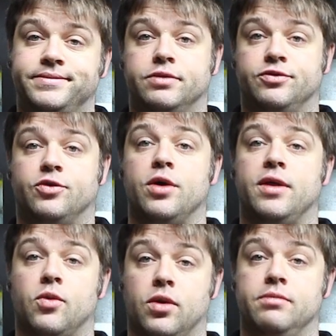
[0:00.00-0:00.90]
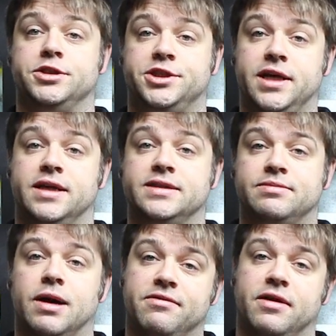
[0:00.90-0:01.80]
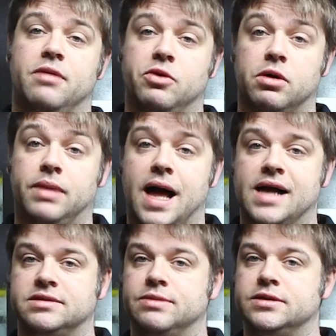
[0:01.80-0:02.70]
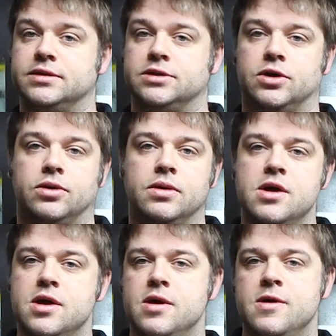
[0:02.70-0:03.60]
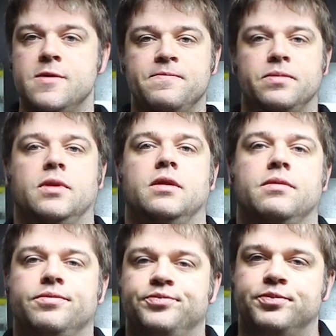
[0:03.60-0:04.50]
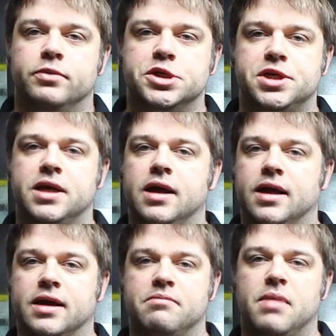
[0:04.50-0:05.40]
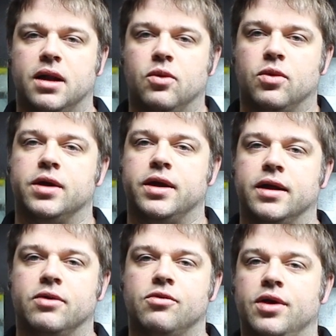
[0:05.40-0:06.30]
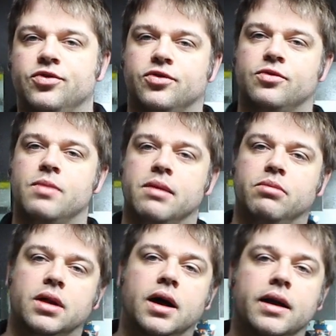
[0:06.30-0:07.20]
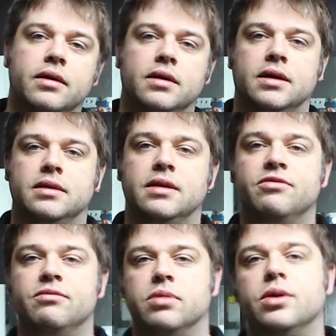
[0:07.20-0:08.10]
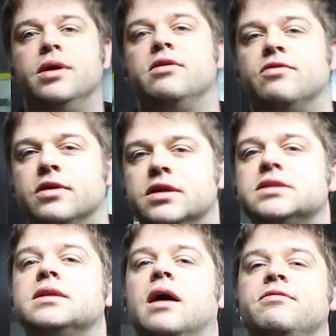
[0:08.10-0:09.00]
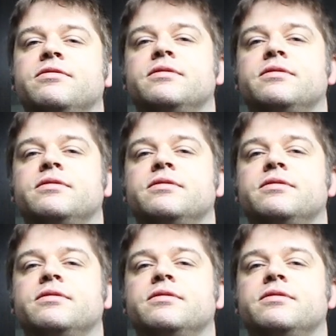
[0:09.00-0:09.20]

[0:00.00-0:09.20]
before there were machinists, my family were blacksmiths, so machining and metalworking, it runs through my blood. I live and breathe for this stuff.